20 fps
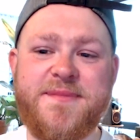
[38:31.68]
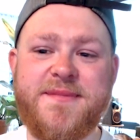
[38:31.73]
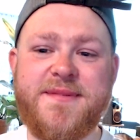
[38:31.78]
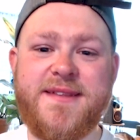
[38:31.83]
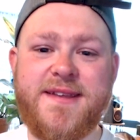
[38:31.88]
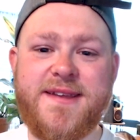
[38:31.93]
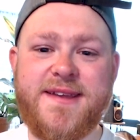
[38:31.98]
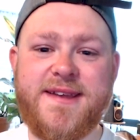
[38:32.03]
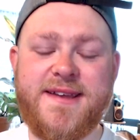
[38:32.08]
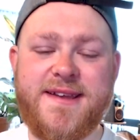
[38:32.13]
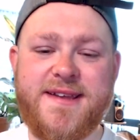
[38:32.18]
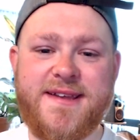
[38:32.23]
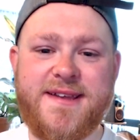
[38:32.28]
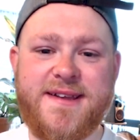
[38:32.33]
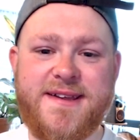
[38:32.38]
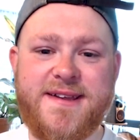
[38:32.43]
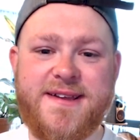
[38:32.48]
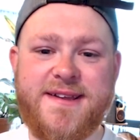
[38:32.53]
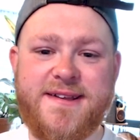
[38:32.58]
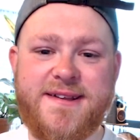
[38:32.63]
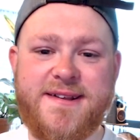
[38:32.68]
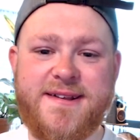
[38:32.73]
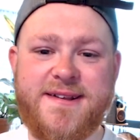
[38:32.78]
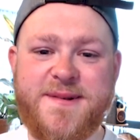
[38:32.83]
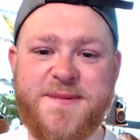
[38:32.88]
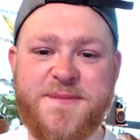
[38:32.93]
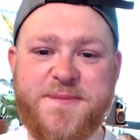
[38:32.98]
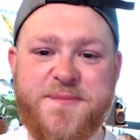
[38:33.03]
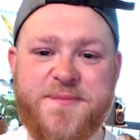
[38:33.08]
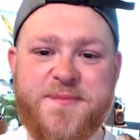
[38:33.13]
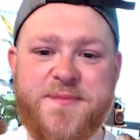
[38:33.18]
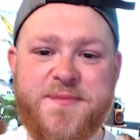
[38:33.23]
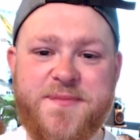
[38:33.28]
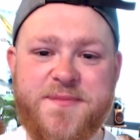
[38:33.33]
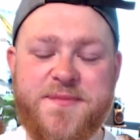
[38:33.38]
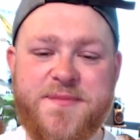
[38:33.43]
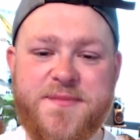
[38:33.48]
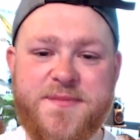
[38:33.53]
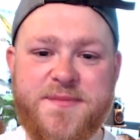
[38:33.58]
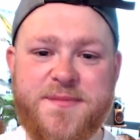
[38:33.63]

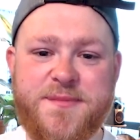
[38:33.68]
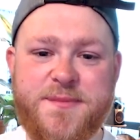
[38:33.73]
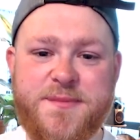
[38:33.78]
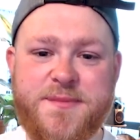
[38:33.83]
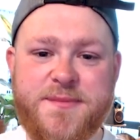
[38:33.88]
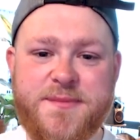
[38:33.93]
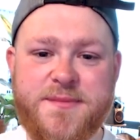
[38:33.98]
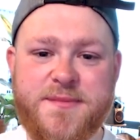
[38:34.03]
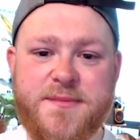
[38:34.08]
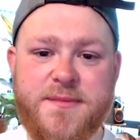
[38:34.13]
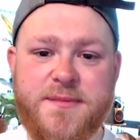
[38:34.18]
No words are spoken by the person on screen.